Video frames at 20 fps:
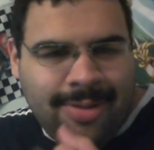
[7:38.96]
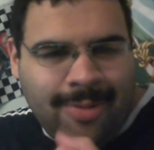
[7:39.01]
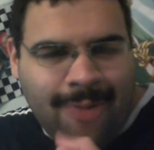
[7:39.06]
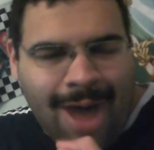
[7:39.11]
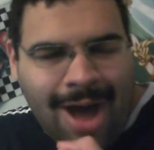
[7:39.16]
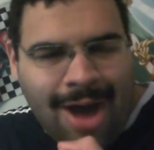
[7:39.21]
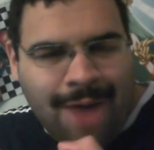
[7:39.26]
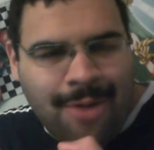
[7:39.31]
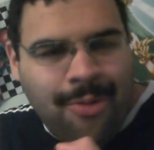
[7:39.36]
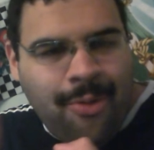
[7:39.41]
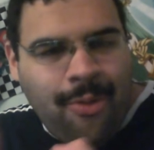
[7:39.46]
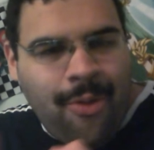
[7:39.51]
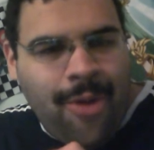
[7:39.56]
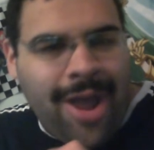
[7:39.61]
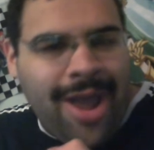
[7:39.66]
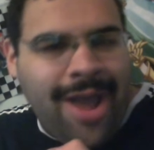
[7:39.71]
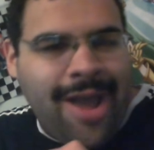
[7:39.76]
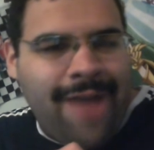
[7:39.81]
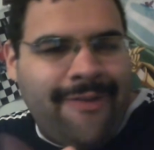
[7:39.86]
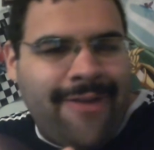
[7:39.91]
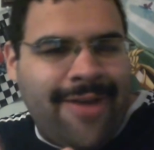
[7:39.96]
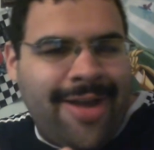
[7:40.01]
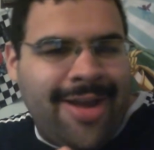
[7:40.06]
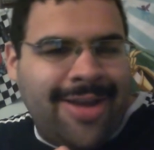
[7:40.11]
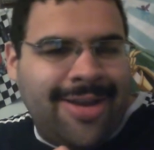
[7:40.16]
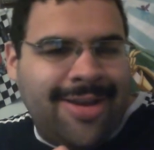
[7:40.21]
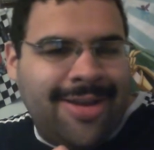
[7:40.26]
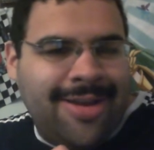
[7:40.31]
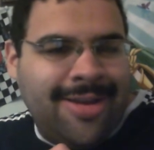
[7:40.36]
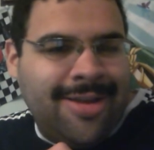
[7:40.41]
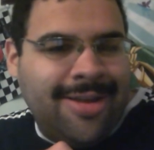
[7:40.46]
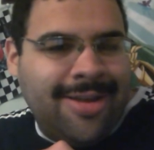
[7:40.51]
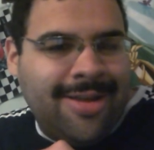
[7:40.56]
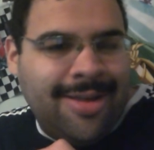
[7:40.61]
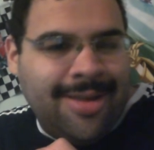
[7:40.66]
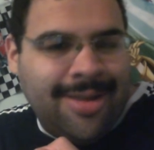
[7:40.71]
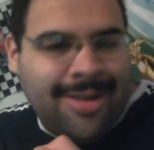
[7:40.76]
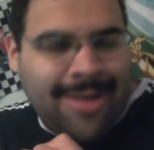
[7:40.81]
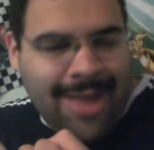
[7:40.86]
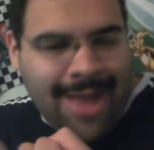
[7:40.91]
Wow, Raven,
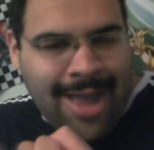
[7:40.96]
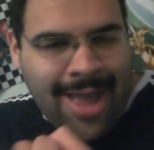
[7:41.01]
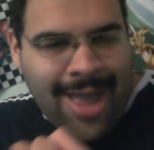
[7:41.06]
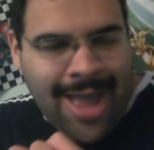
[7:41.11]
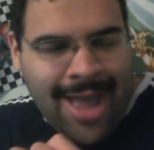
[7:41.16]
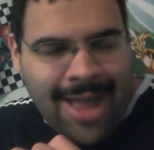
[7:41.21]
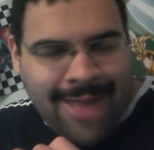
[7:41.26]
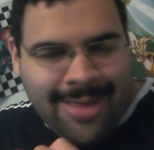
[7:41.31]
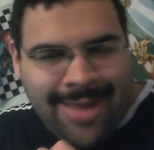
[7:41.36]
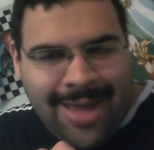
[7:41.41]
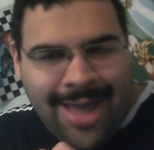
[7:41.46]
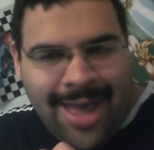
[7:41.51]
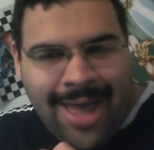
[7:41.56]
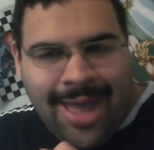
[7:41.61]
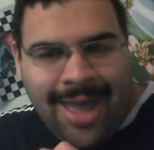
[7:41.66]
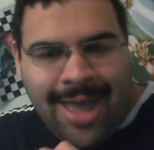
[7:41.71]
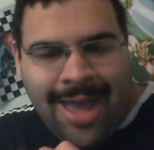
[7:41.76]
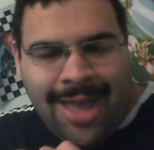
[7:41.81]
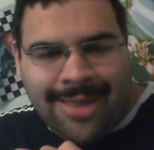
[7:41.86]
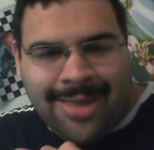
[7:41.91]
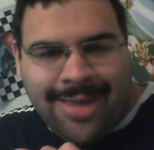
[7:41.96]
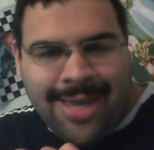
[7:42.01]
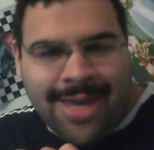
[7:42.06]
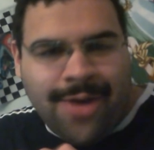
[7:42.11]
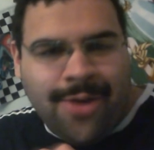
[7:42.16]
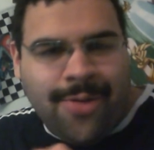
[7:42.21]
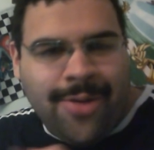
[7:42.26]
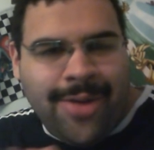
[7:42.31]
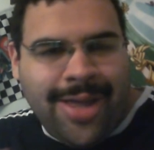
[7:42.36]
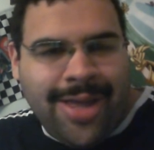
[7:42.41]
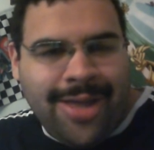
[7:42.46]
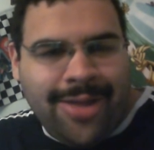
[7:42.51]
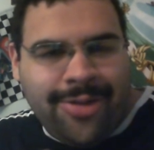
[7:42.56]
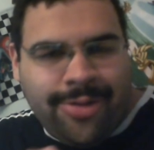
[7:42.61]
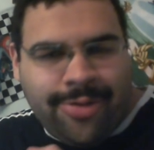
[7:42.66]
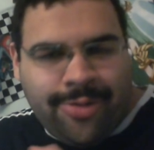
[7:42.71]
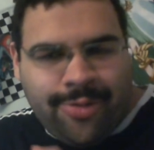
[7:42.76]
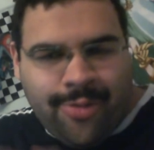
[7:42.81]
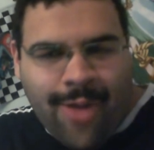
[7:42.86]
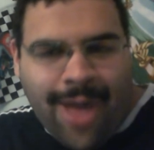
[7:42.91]
anti anti
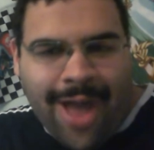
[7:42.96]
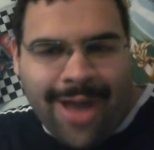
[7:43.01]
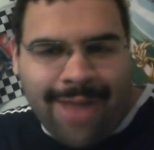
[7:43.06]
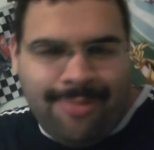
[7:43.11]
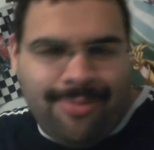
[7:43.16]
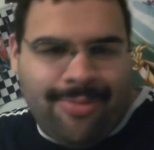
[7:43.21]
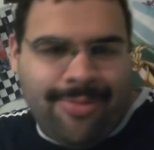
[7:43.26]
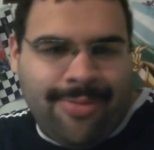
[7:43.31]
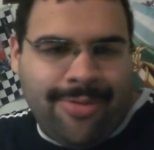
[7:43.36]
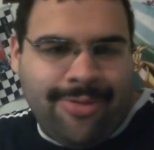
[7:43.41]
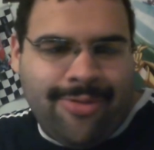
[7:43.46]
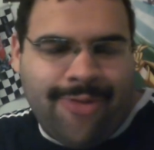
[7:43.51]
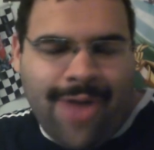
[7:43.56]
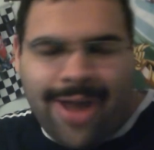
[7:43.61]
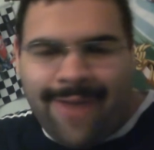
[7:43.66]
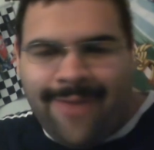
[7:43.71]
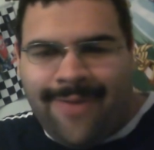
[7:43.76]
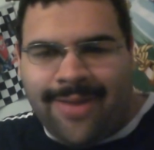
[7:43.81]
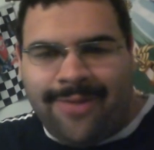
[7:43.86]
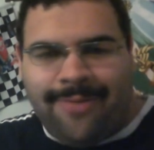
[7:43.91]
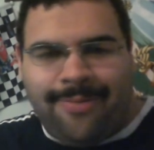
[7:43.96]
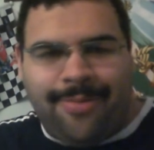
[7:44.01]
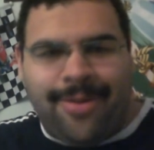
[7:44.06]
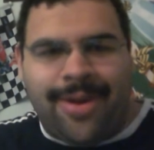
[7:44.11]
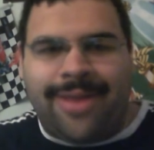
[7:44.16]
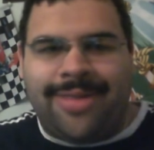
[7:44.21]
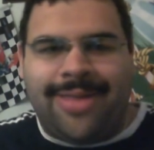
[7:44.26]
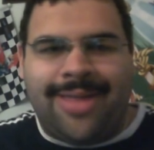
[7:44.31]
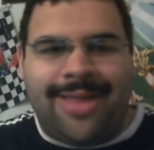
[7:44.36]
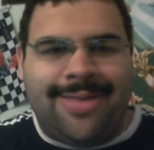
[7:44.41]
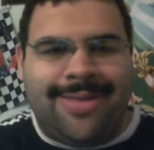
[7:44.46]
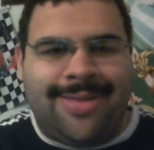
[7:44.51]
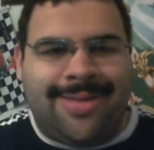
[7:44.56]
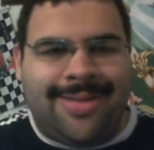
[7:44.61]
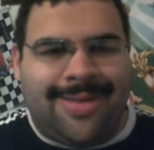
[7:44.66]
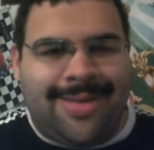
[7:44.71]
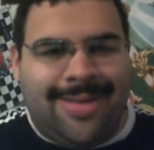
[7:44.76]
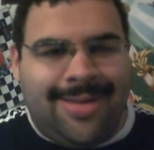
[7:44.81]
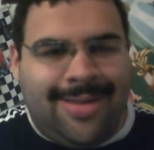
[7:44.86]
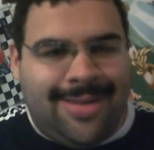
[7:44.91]
AoE, dragon, dragon effective breath.
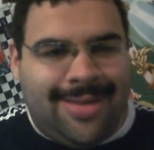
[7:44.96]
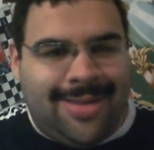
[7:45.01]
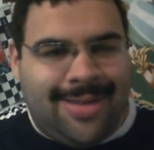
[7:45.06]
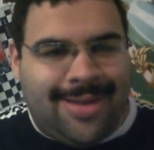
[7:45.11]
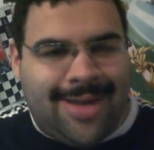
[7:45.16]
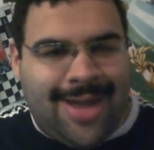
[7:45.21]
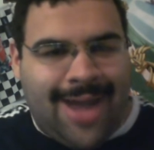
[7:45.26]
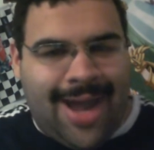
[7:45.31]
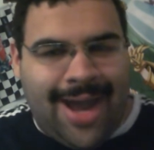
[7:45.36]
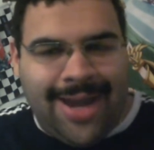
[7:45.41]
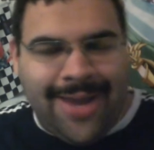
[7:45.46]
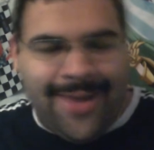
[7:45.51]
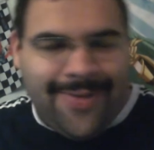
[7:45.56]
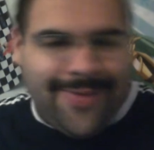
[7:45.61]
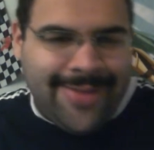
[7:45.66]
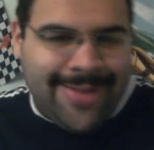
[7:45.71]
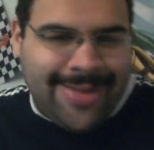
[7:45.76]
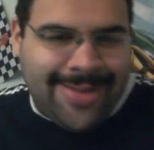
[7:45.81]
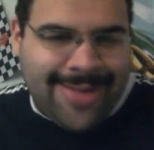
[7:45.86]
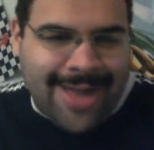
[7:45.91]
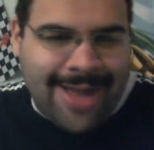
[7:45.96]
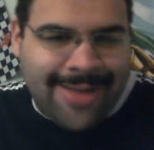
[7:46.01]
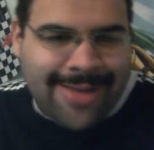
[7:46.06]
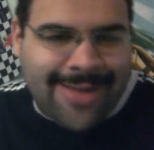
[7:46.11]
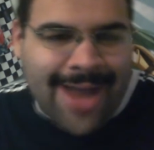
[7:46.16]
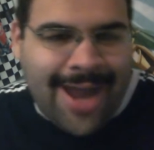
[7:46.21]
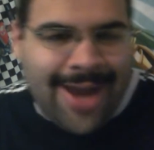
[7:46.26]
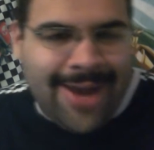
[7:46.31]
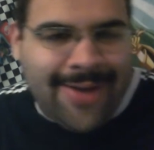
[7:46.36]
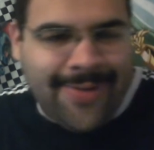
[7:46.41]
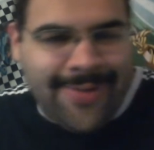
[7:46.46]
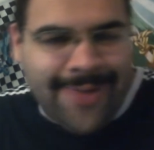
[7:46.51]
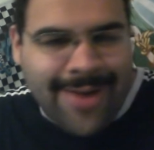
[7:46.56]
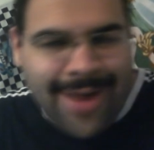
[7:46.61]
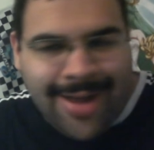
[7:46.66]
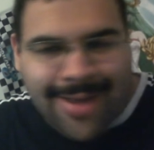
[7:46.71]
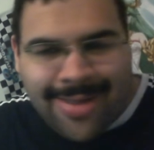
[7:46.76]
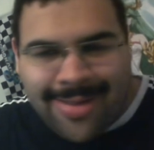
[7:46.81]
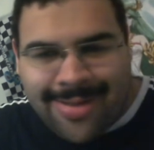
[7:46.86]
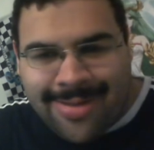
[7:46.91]
That's kind of that's kind of
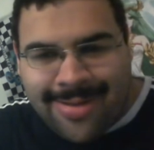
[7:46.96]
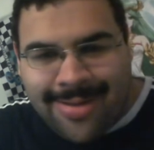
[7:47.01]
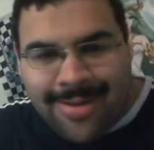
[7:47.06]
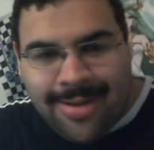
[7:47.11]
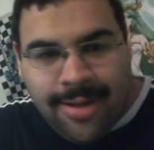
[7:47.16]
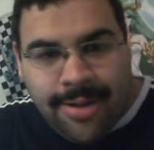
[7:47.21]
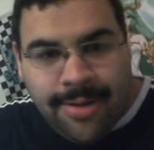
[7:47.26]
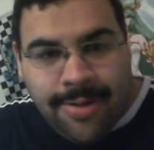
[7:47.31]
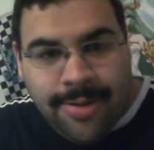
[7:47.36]
nuts.